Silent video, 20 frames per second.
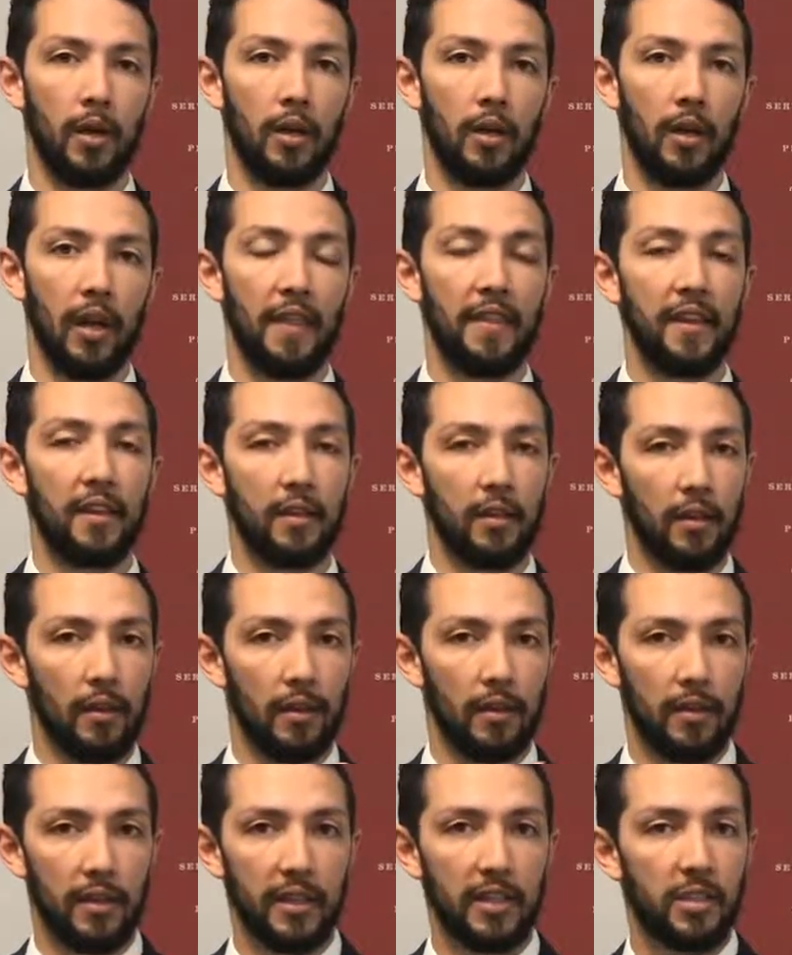And
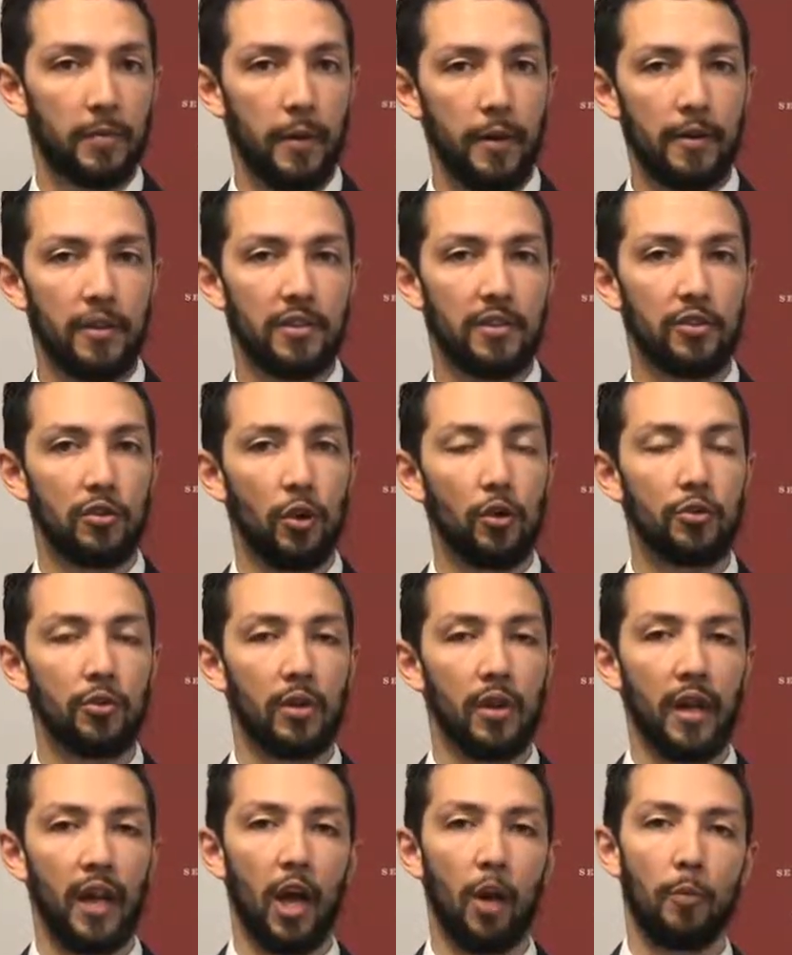then the experience is also
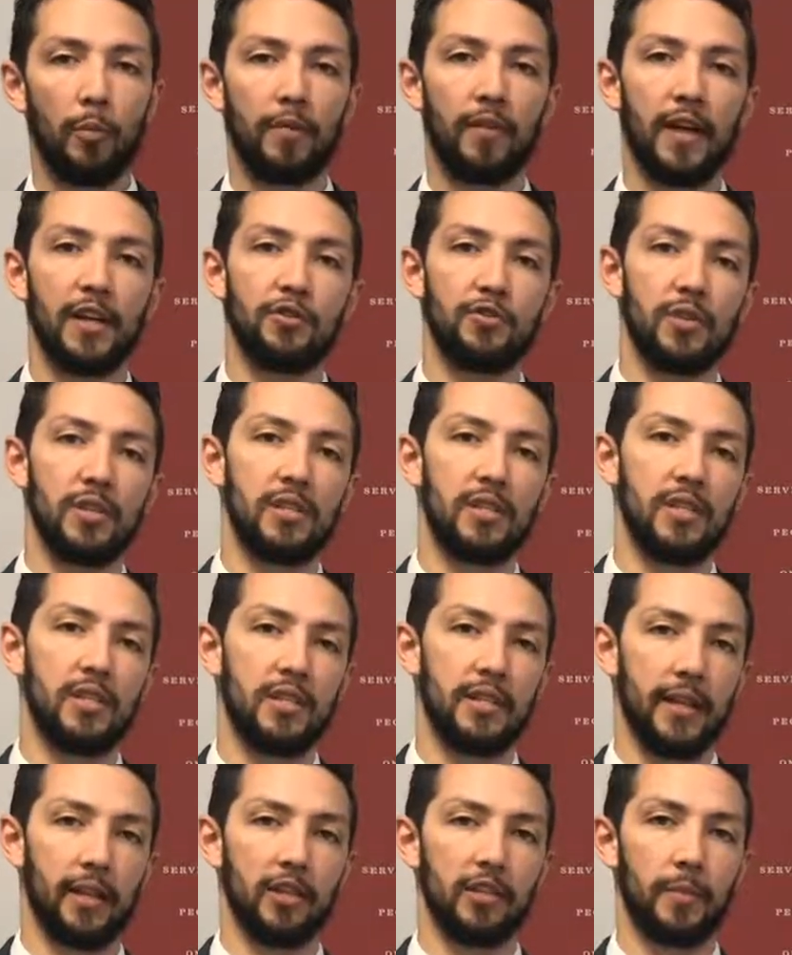going to help provide you the
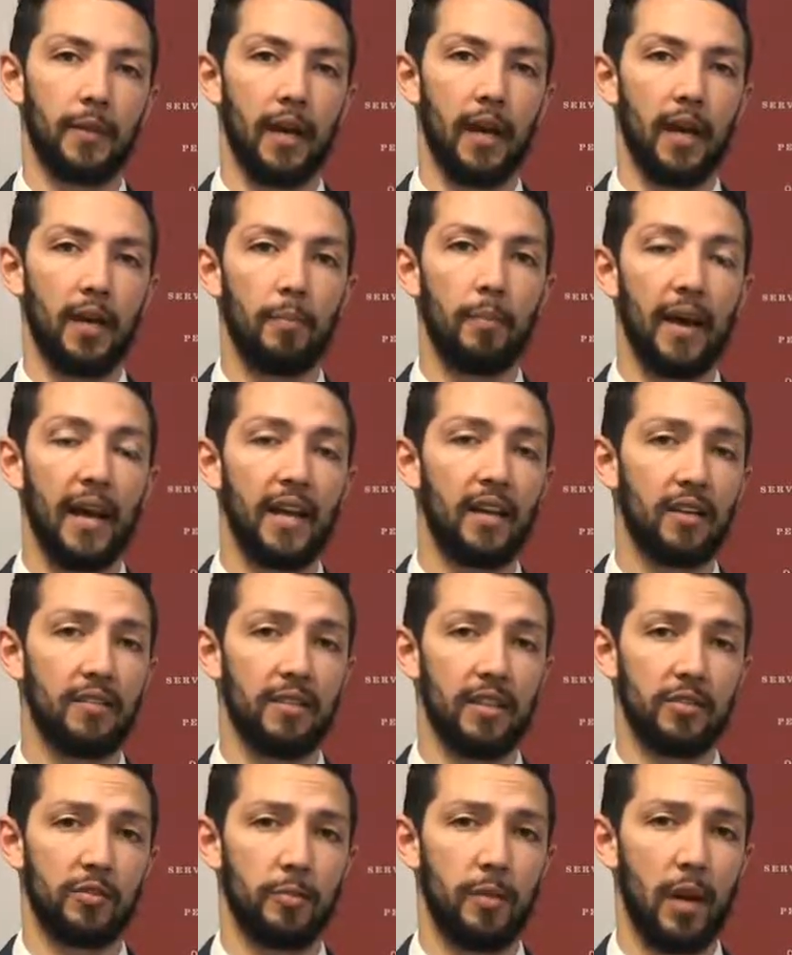details behind buying an
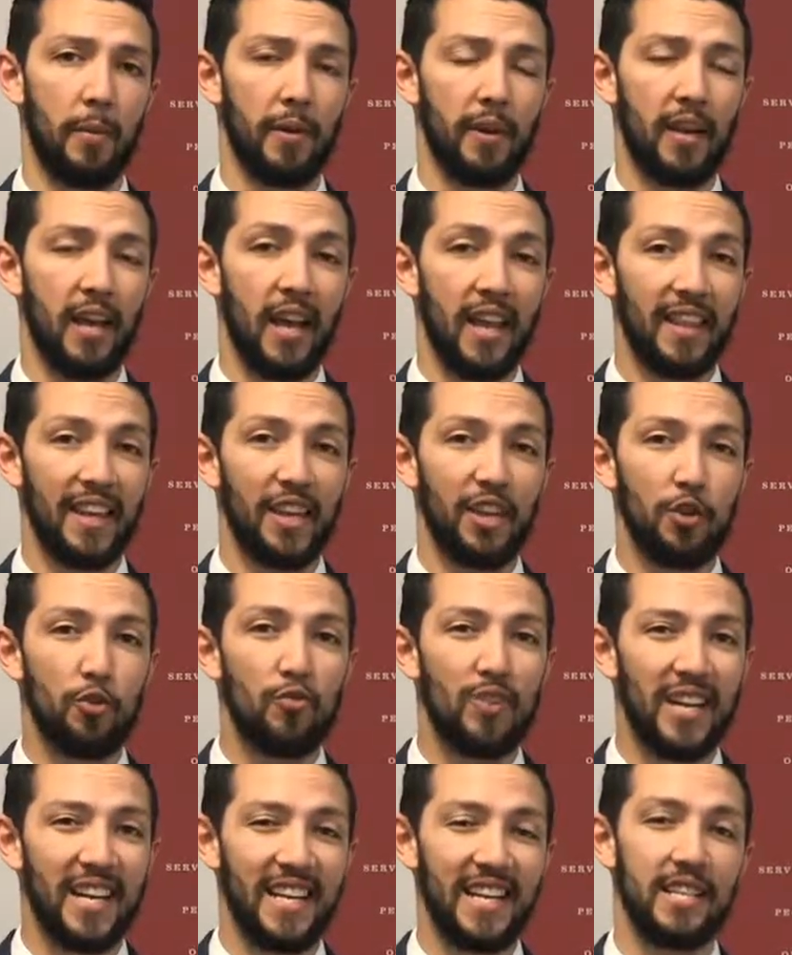investment property that you
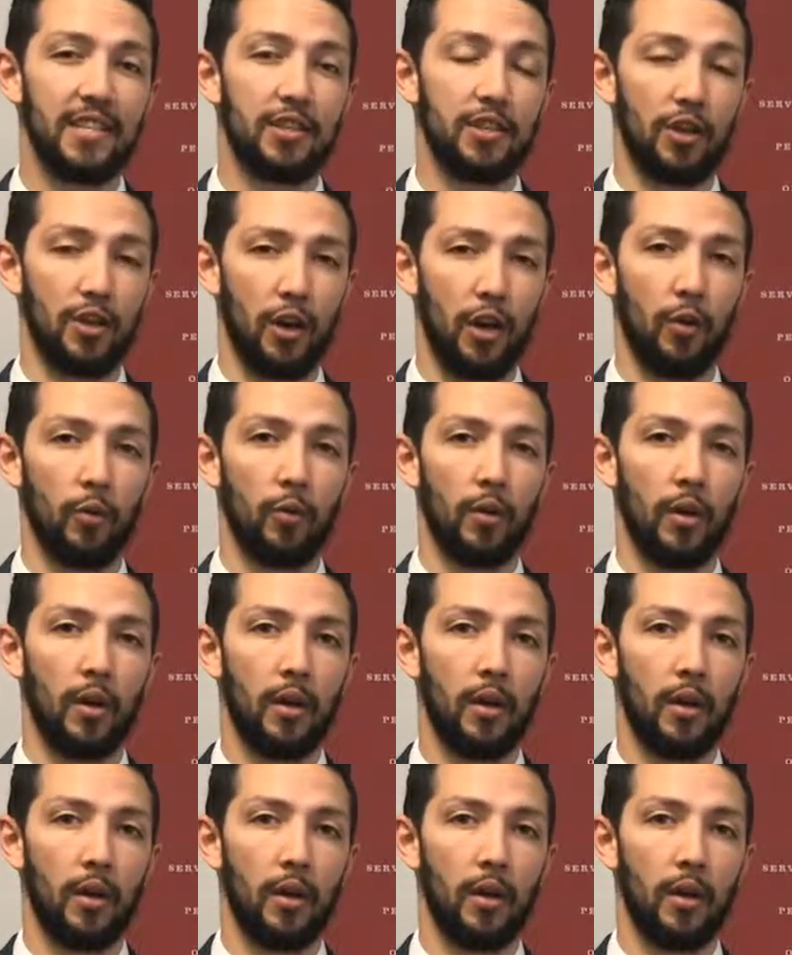need to know.